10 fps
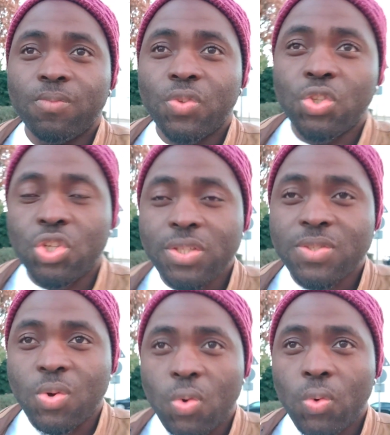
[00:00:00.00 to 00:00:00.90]
you
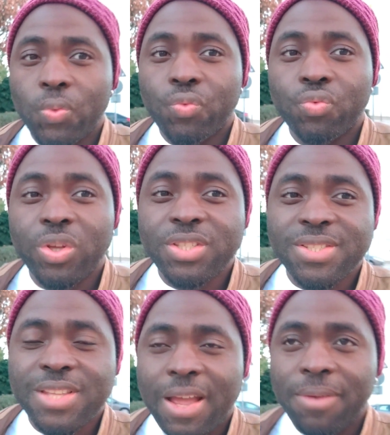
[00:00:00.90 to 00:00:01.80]
just go
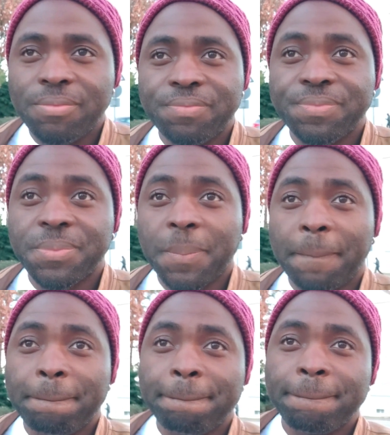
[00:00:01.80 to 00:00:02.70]
register
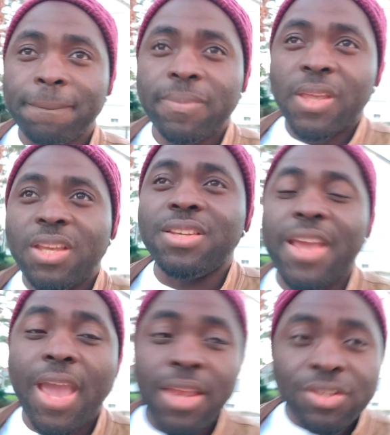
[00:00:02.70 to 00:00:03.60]
in
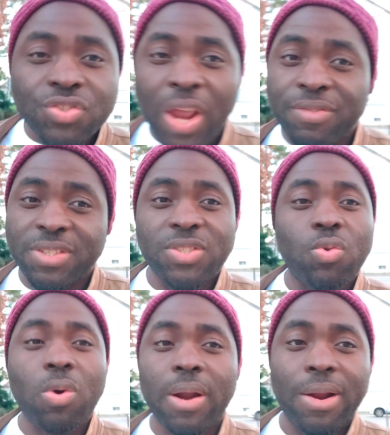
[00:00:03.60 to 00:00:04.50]
any driving
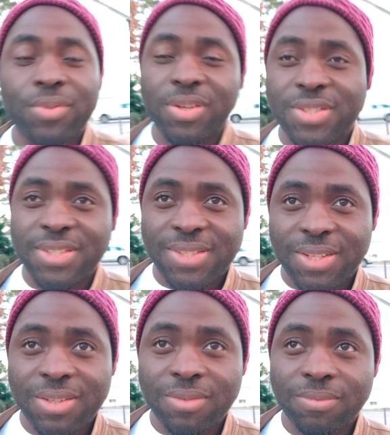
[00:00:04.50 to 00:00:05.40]
school around your city.
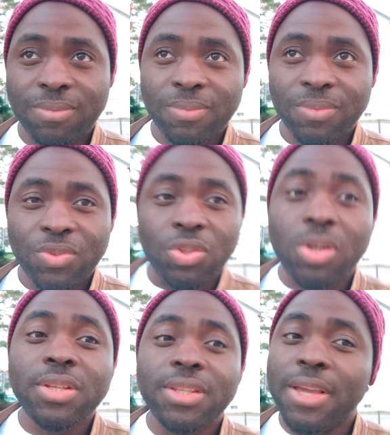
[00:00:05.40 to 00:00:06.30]
You
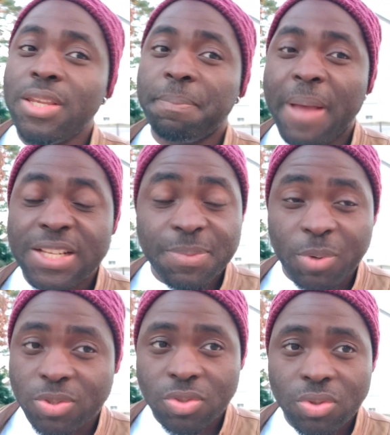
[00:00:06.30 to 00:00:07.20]
don't need any
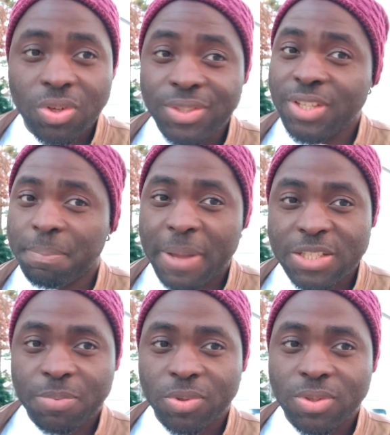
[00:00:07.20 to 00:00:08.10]
passport. You don't need a
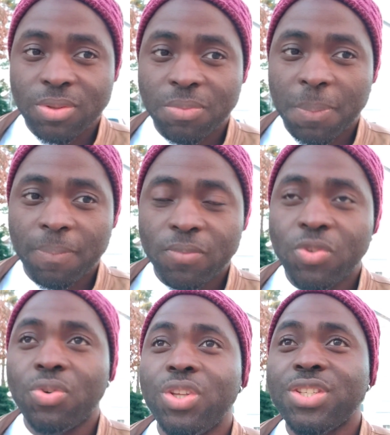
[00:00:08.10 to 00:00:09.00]
passport.
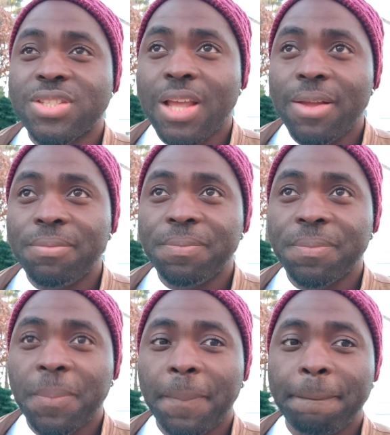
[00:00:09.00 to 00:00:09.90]
You register
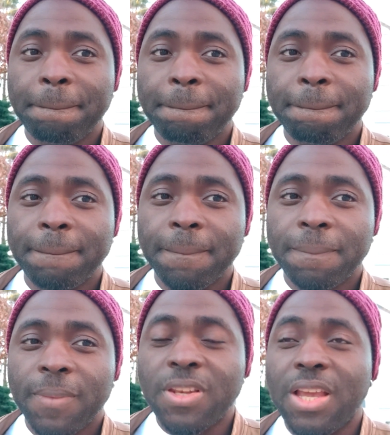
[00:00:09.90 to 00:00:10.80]

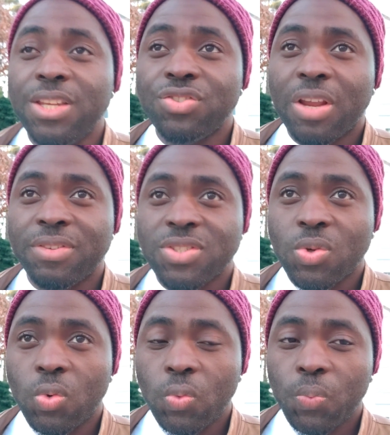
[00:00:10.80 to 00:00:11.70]
in any driving
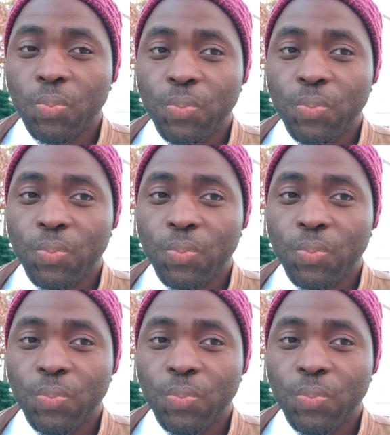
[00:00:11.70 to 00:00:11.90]
school.